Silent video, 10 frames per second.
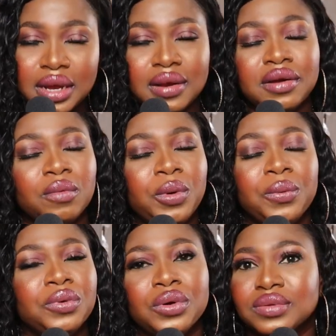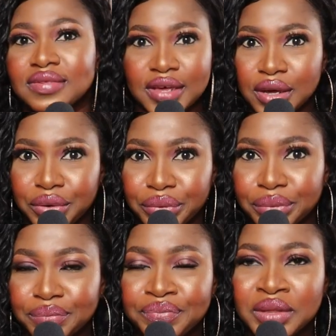a lot of people don't tell
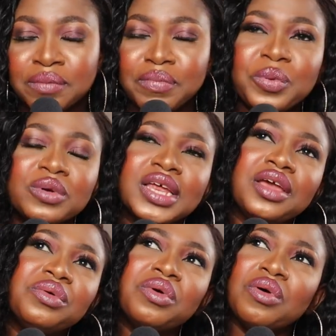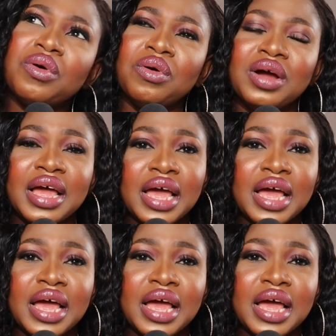you. People tell you, oh,